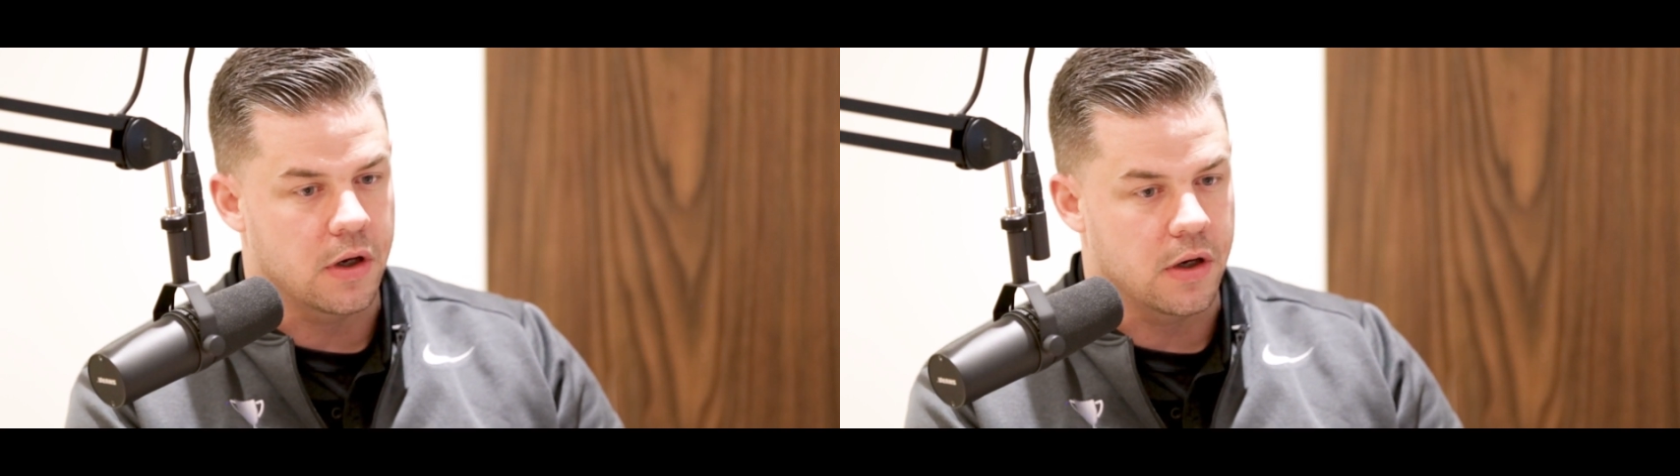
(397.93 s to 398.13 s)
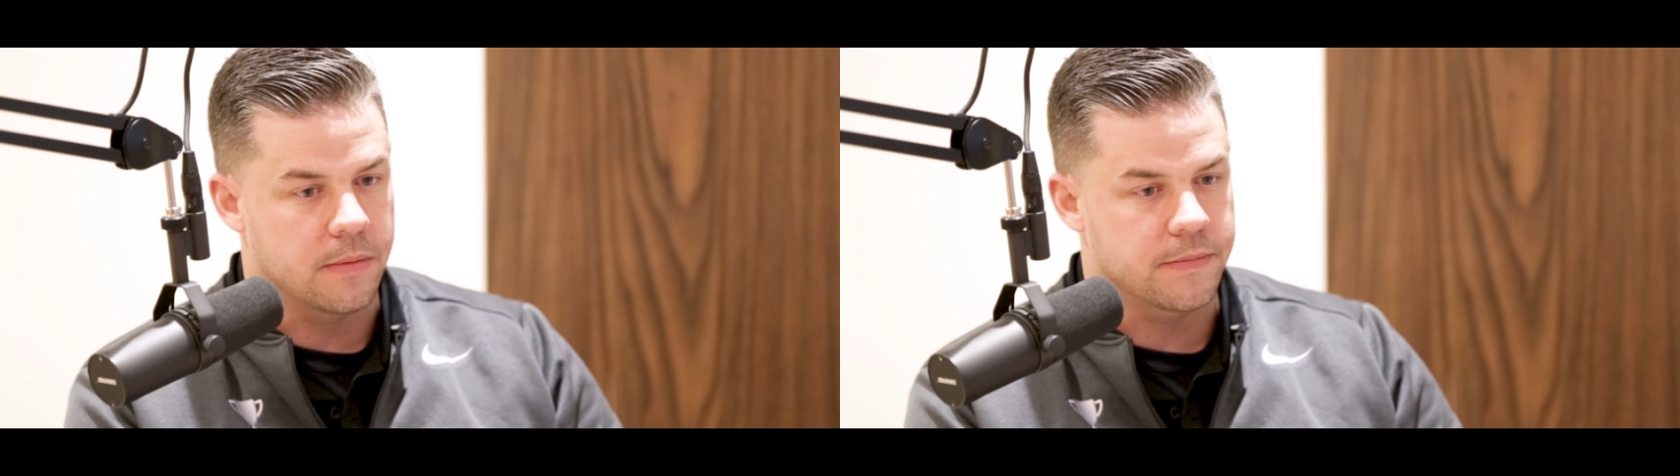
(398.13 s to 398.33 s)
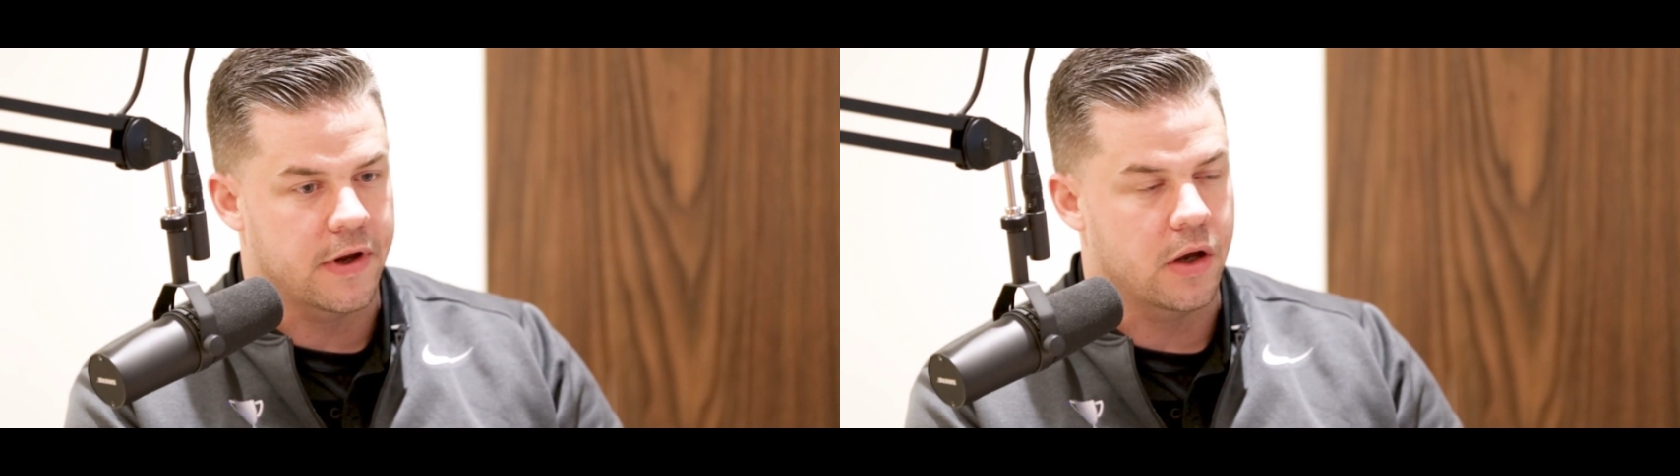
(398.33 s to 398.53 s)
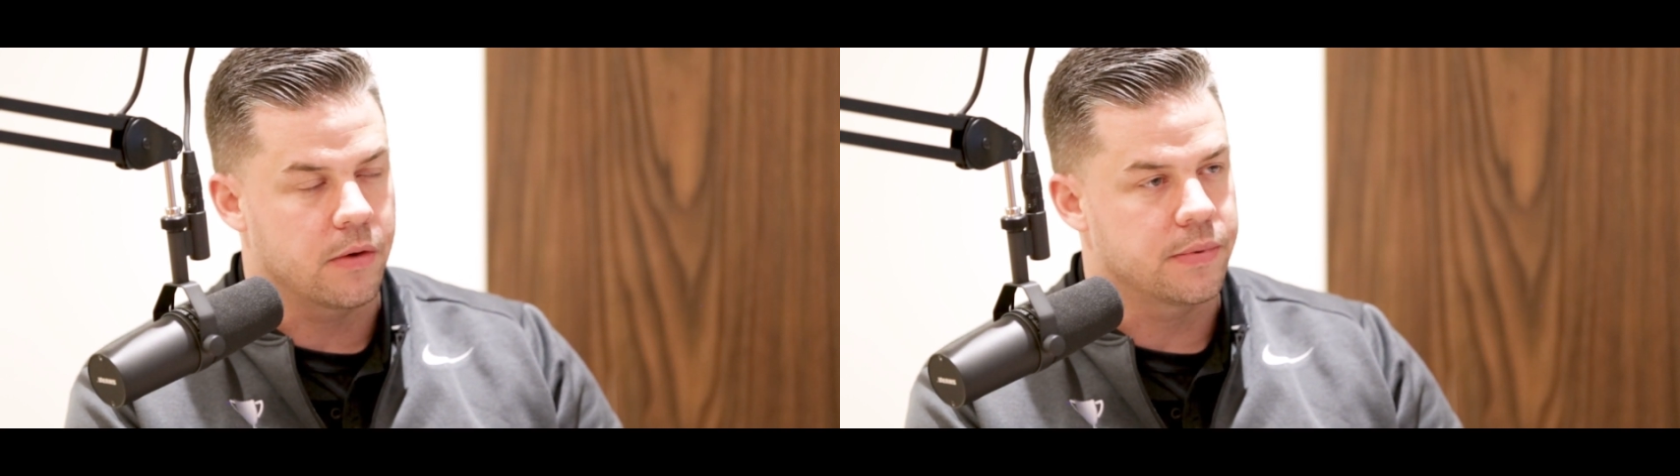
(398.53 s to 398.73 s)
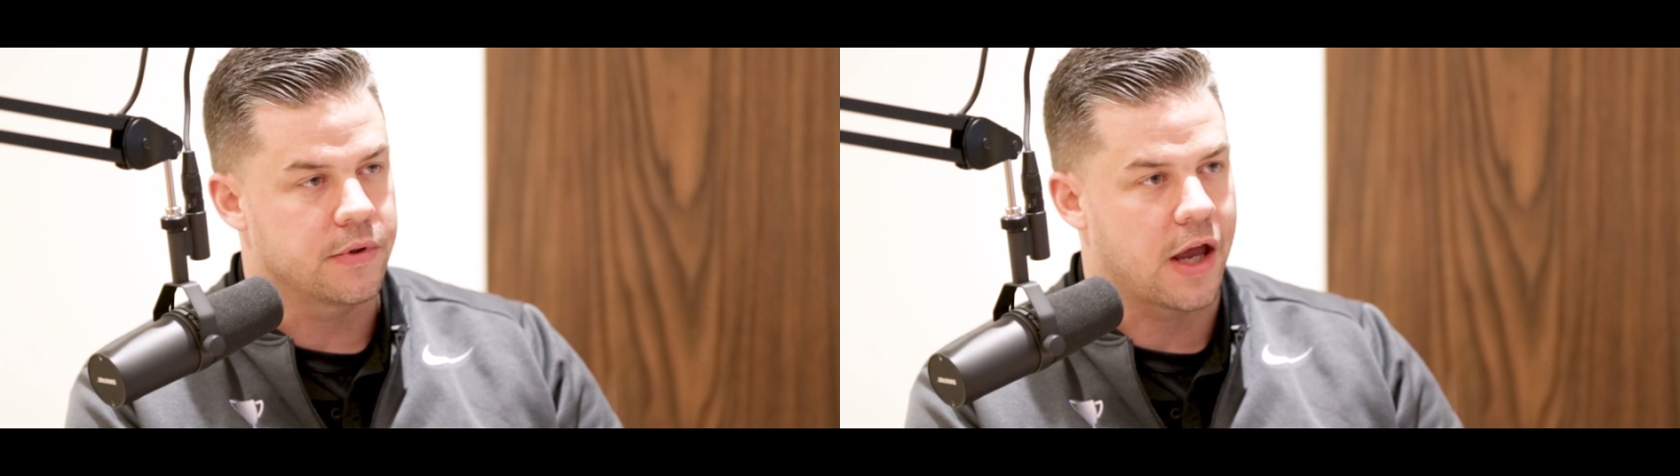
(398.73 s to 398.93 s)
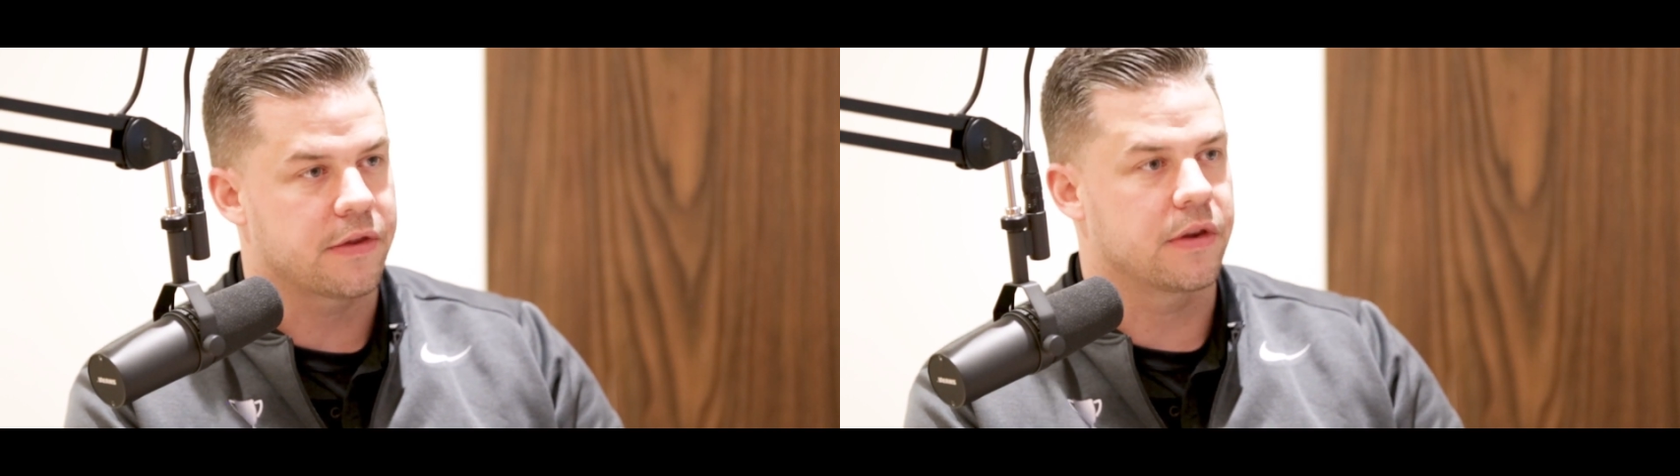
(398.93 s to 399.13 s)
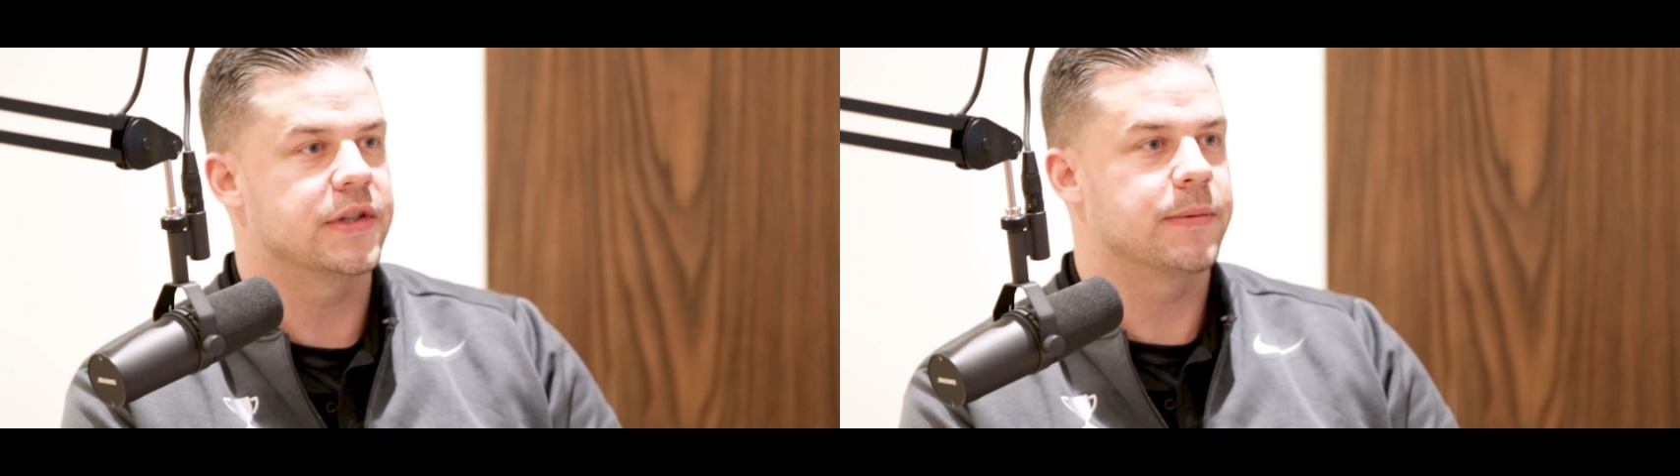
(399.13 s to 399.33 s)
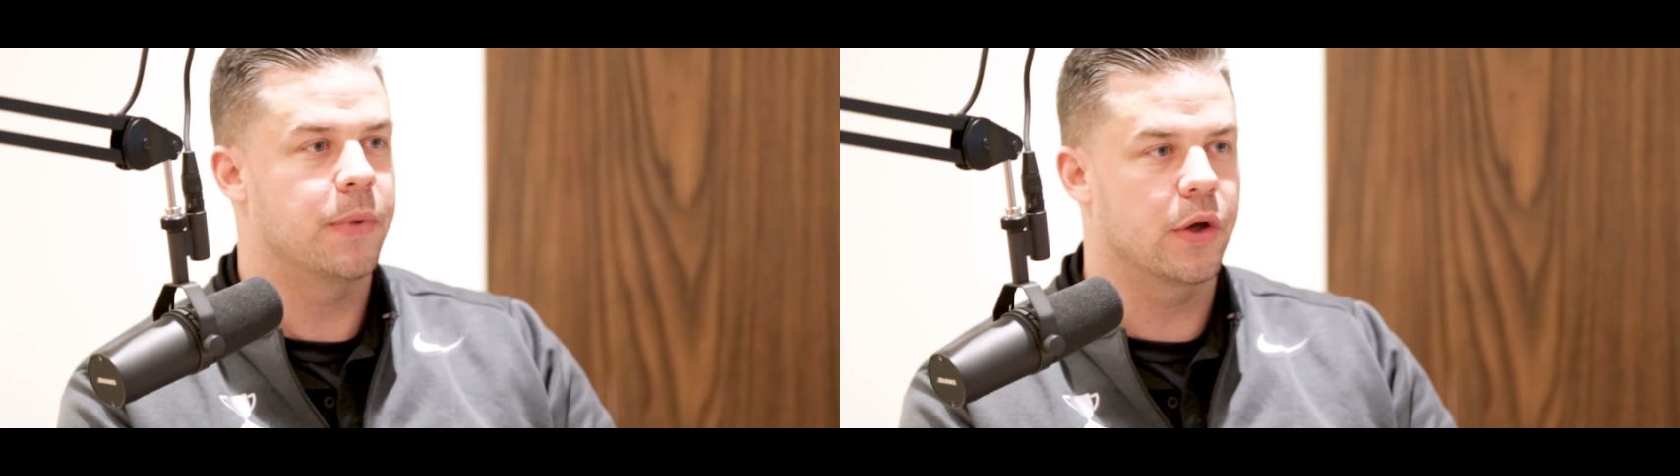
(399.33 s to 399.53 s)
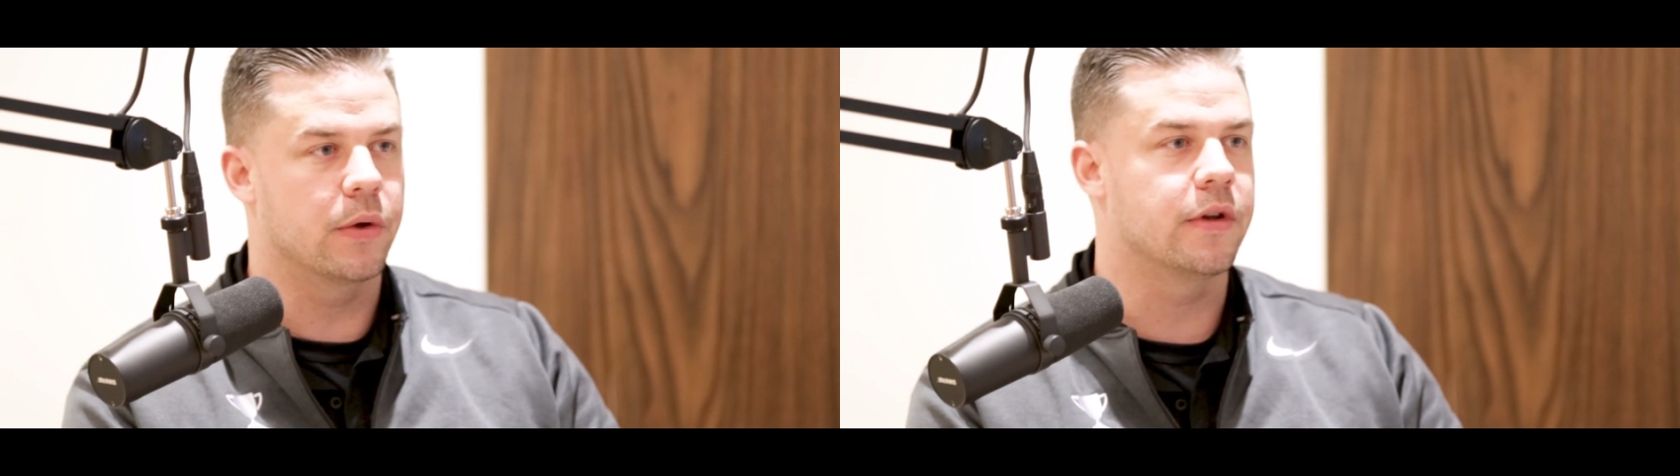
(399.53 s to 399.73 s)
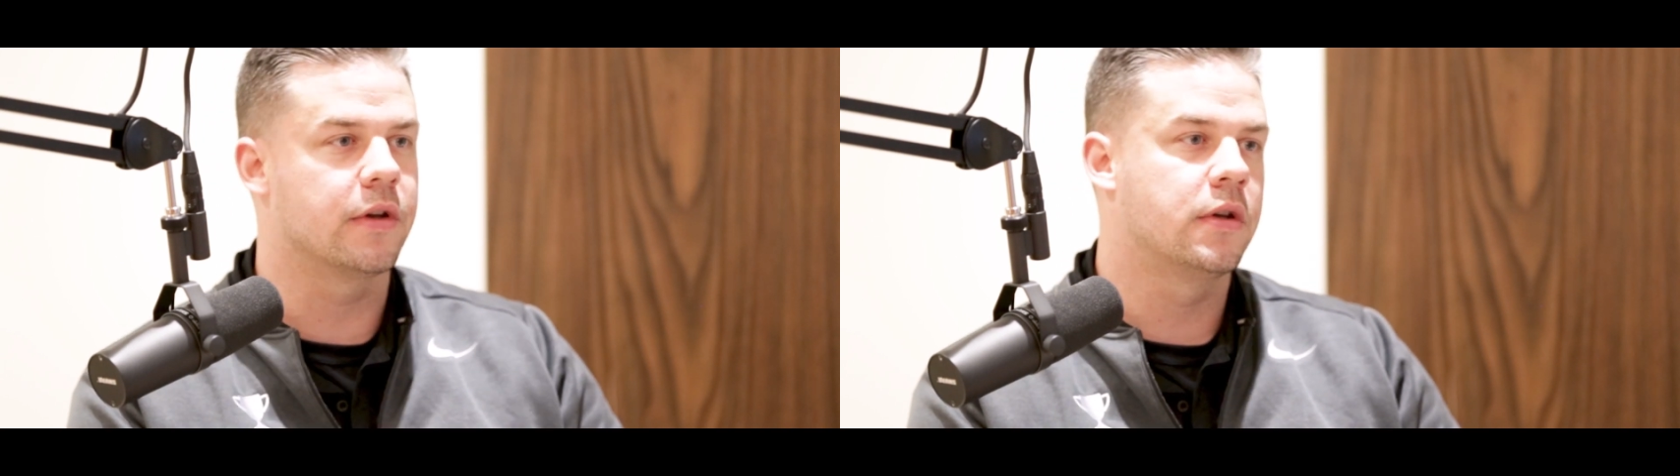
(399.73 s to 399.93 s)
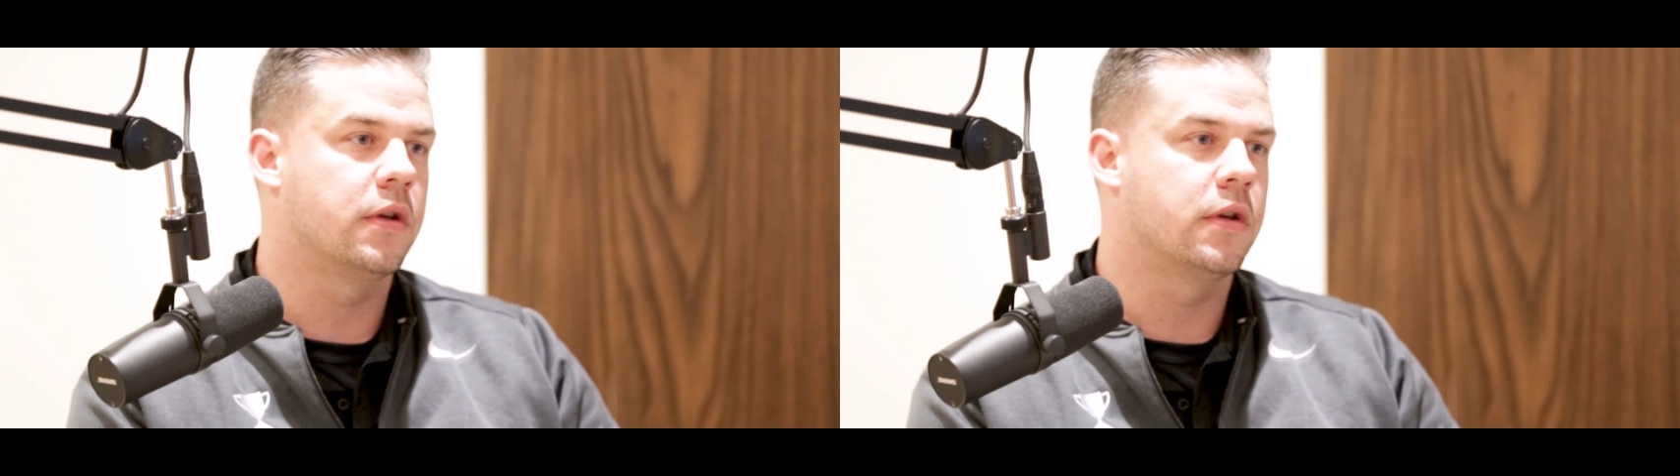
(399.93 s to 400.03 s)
to help athletes build